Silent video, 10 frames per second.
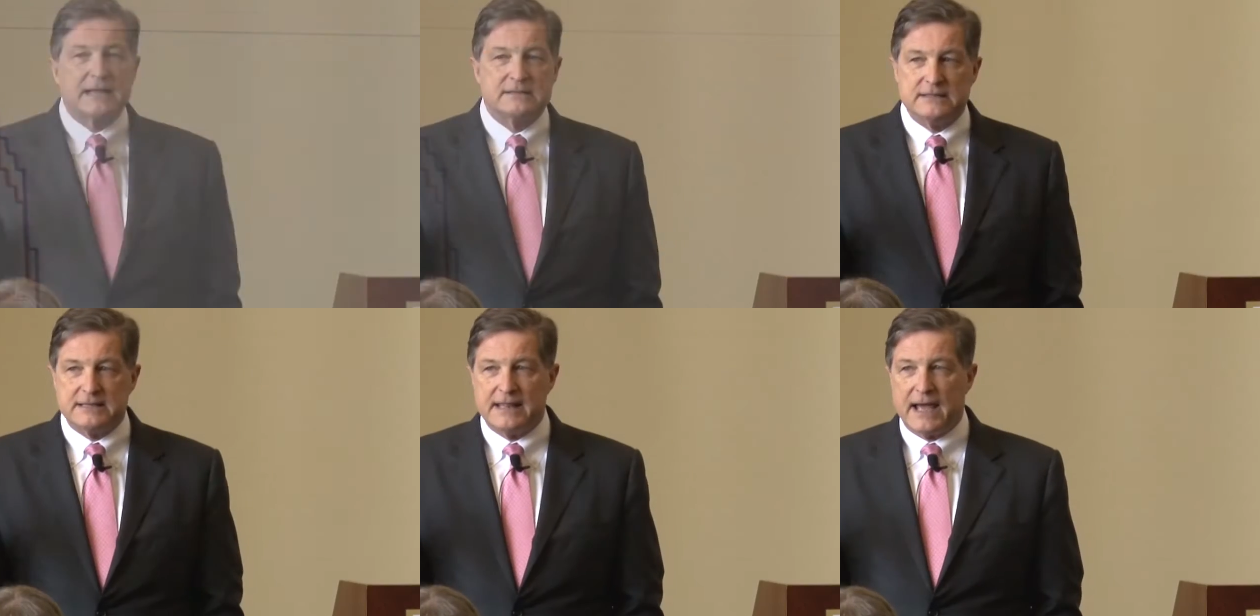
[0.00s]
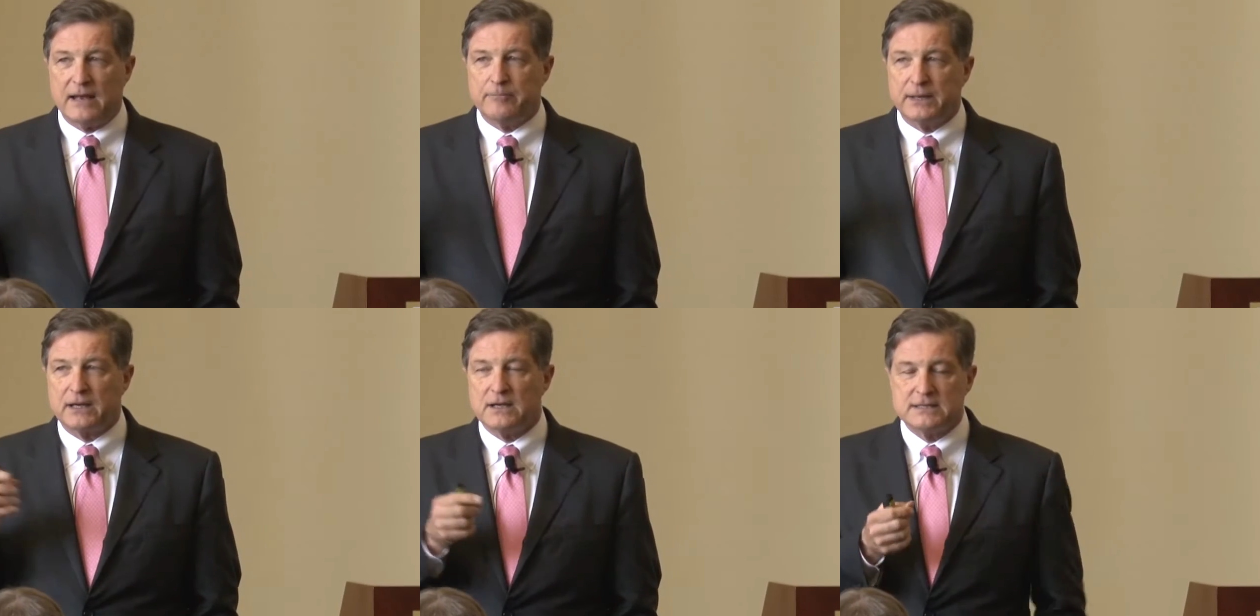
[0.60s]
which sets
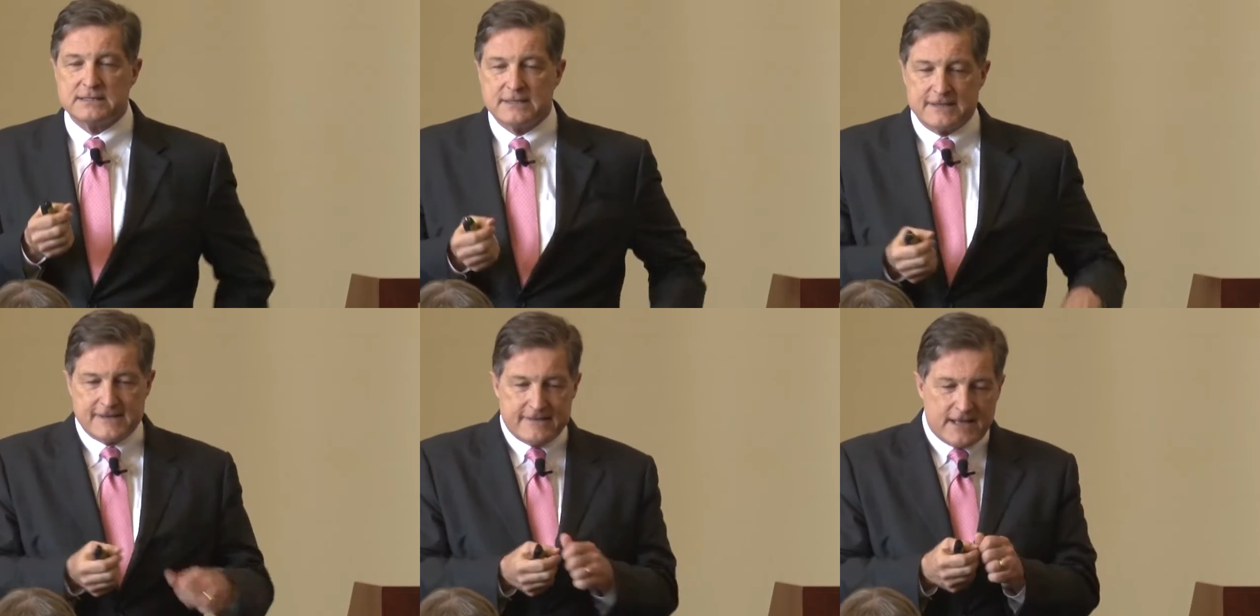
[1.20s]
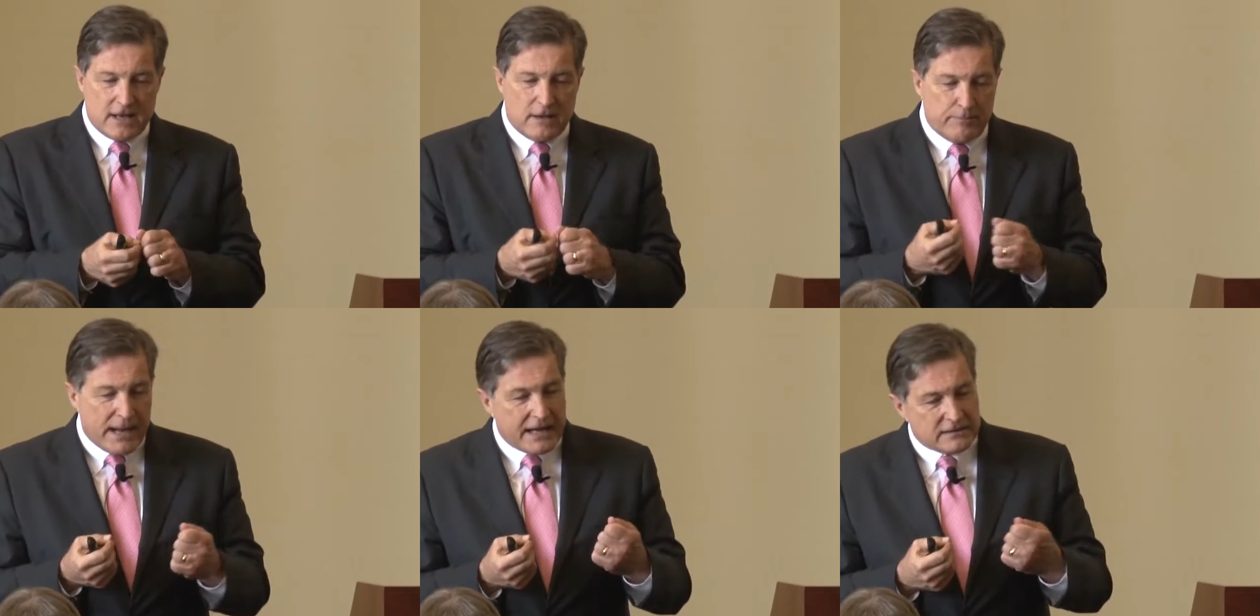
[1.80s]
important economic
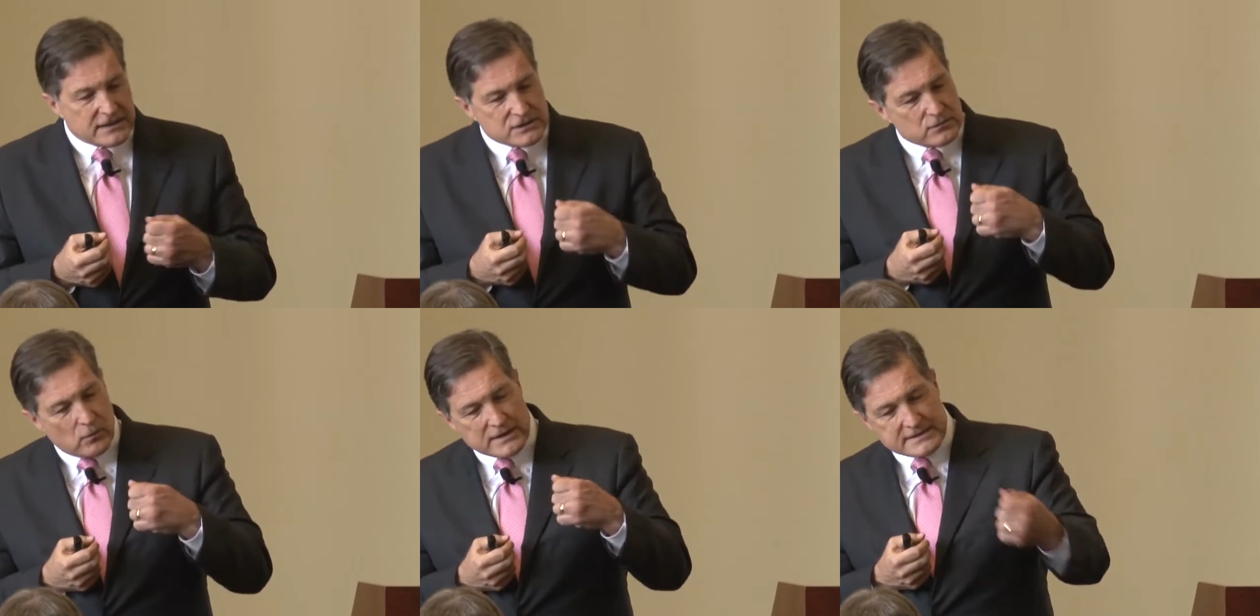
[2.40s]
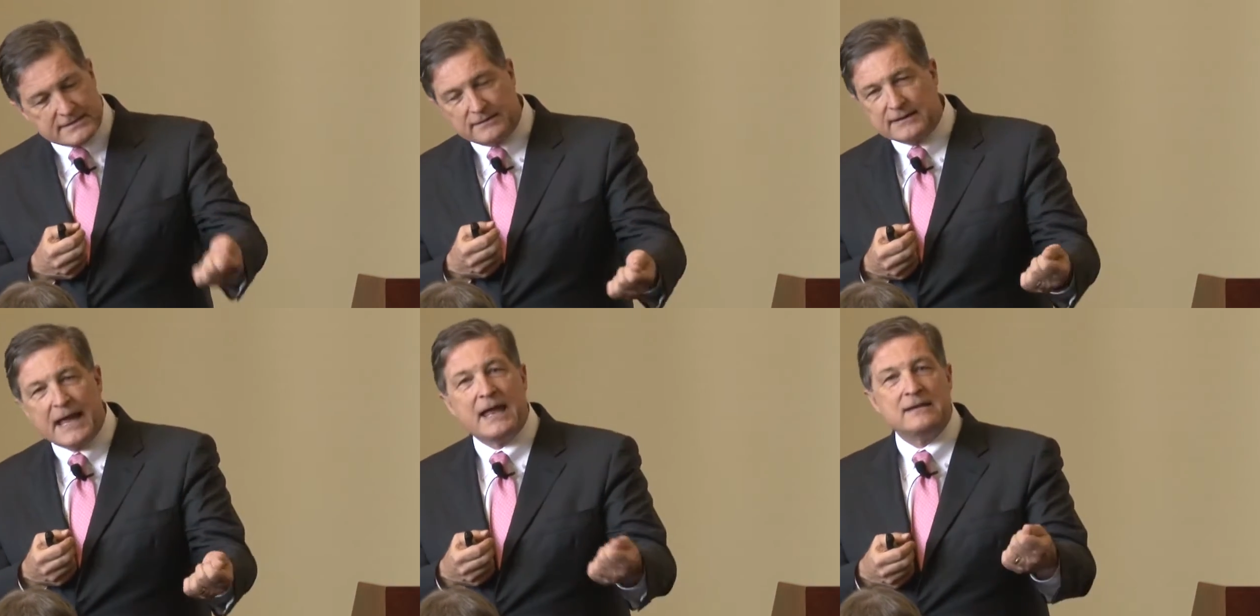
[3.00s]
policy for our country
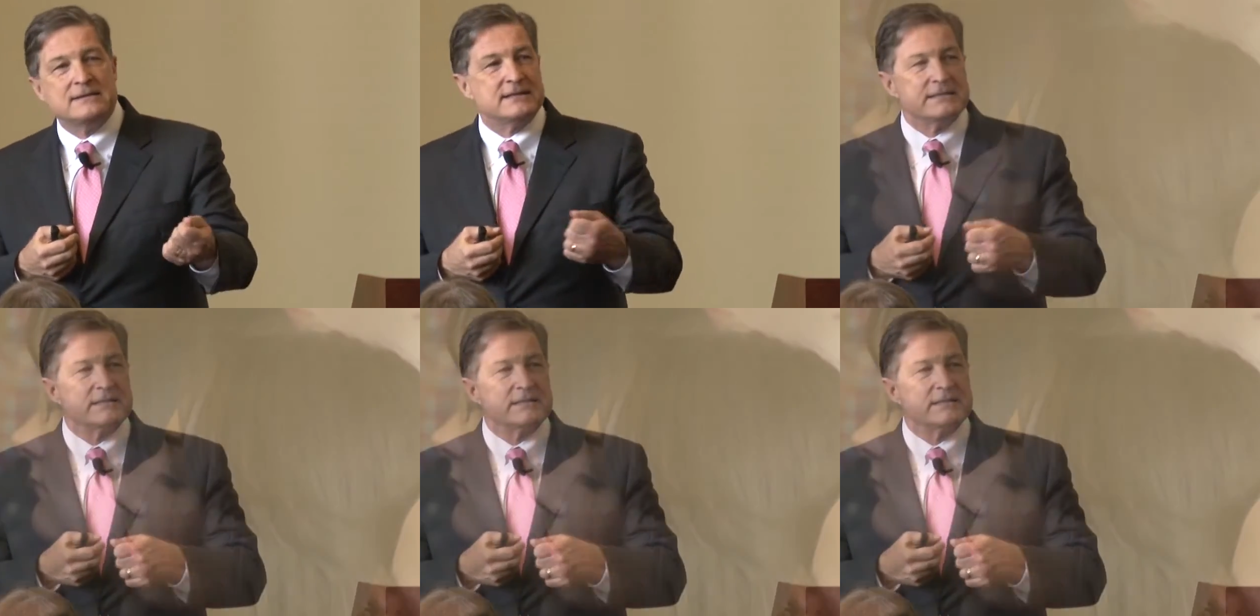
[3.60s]
is